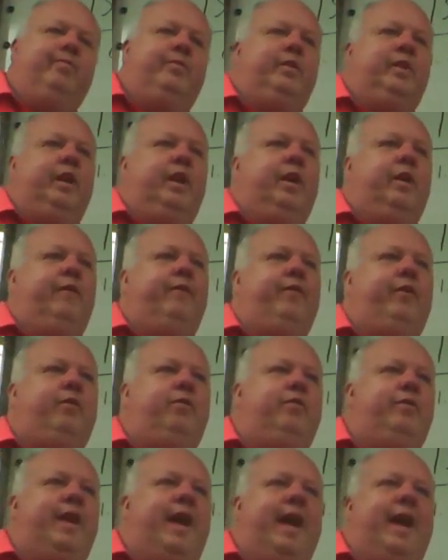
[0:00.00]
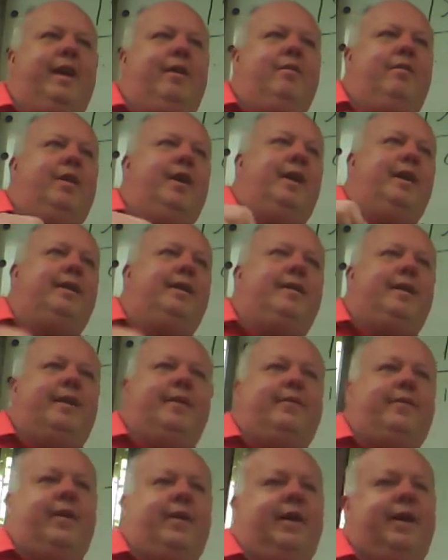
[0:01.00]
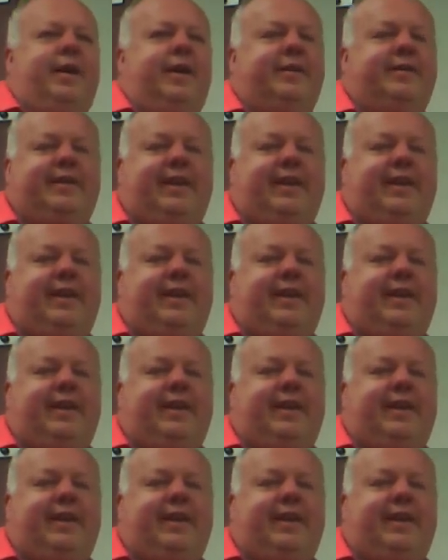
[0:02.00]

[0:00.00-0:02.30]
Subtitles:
If you handwrite it, that's fine.